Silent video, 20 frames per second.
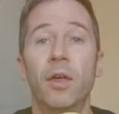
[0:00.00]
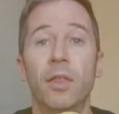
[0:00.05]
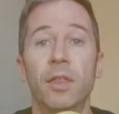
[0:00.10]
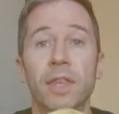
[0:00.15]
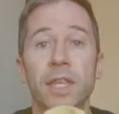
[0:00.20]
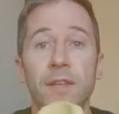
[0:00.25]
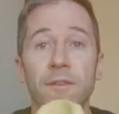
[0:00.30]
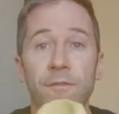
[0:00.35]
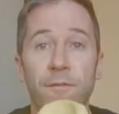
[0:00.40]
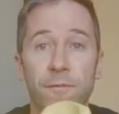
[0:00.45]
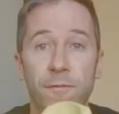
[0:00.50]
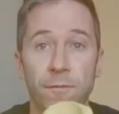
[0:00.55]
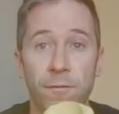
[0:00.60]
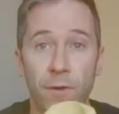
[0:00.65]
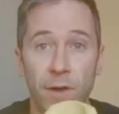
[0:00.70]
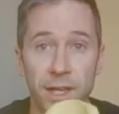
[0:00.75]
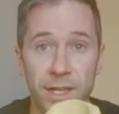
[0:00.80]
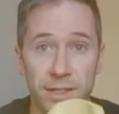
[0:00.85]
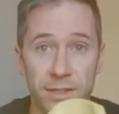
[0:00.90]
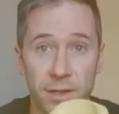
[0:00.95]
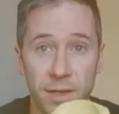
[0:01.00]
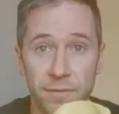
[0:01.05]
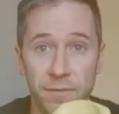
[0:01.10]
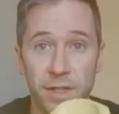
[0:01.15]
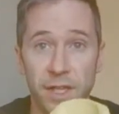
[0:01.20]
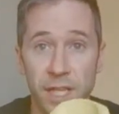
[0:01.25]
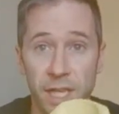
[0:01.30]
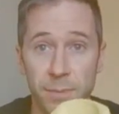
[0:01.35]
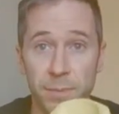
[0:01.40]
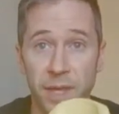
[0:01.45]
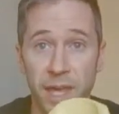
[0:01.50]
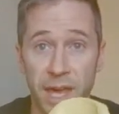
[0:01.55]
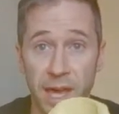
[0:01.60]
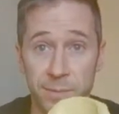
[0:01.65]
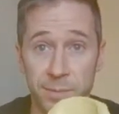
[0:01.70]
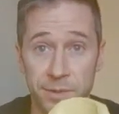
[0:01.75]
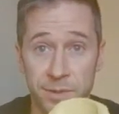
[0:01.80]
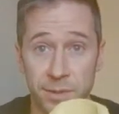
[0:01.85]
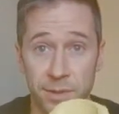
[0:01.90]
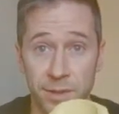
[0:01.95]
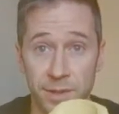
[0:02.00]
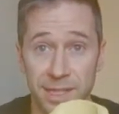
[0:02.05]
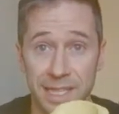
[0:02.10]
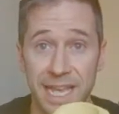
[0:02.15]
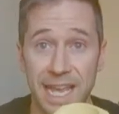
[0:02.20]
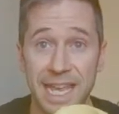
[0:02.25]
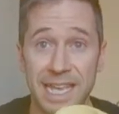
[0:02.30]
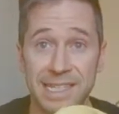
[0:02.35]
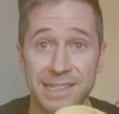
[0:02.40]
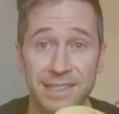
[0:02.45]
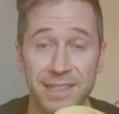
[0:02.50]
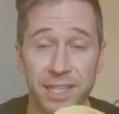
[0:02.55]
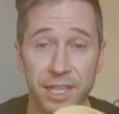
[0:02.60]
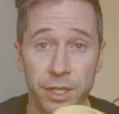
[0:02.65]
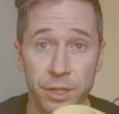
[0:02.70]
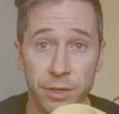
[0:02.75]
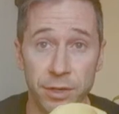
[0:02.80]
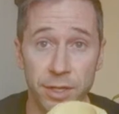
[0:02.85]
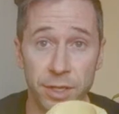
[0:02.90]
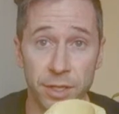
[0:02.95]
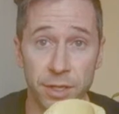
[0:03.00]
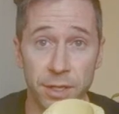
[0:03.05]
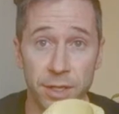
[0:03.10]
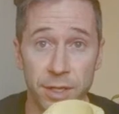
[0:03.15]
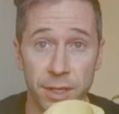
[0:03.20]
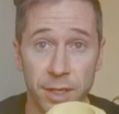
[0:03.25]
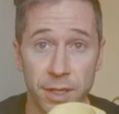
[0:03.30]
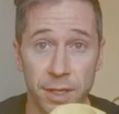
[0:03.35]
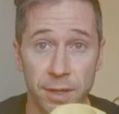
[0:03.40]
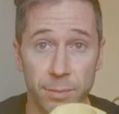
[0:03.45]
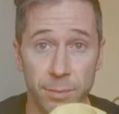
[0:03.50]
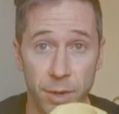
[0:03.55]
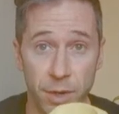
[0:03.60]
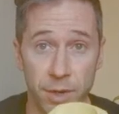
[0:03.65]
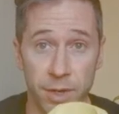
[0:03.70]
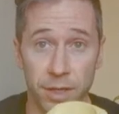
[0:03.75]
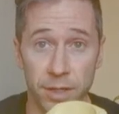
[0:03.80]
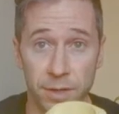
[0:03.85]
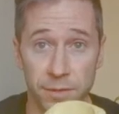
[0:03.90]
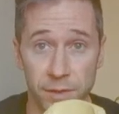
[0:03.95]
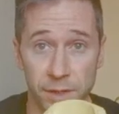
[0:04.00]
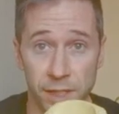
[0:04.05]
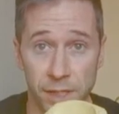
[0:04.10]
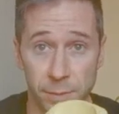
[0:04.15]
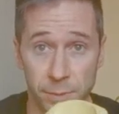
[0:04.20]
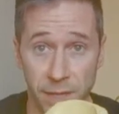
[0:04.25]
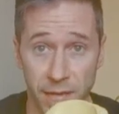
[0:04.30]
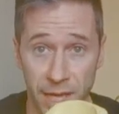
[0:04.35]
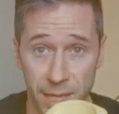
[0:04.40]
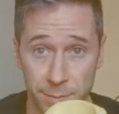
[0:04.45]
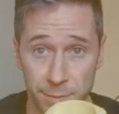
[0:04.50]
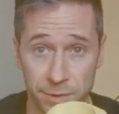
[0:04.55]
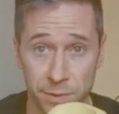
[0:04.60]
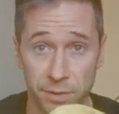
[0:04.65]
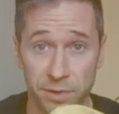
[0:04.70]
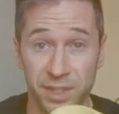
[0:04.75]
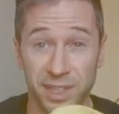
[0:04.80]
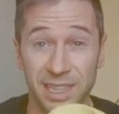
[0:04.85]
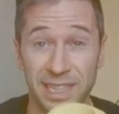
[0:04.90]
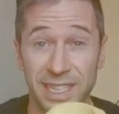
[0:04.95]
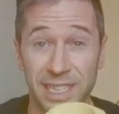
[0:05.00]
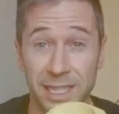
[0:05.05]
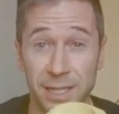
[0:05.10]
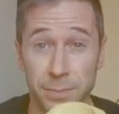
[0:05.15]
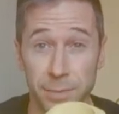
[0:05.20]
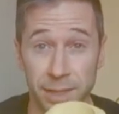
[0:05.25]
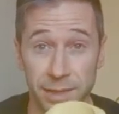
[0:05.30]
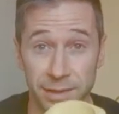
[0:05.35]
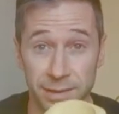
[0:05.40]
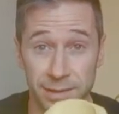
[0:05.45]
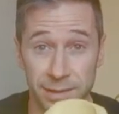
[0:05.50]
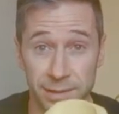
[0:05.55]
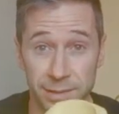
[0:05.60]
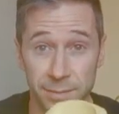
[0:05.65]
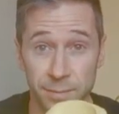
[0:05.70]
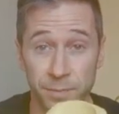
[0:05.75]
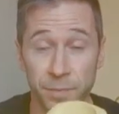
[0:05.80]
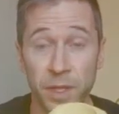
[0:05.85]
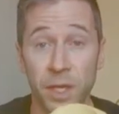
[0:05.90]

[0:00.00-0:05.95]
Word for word: the front of the hip capsule, the anterior part of the hip capsule, the ligaments,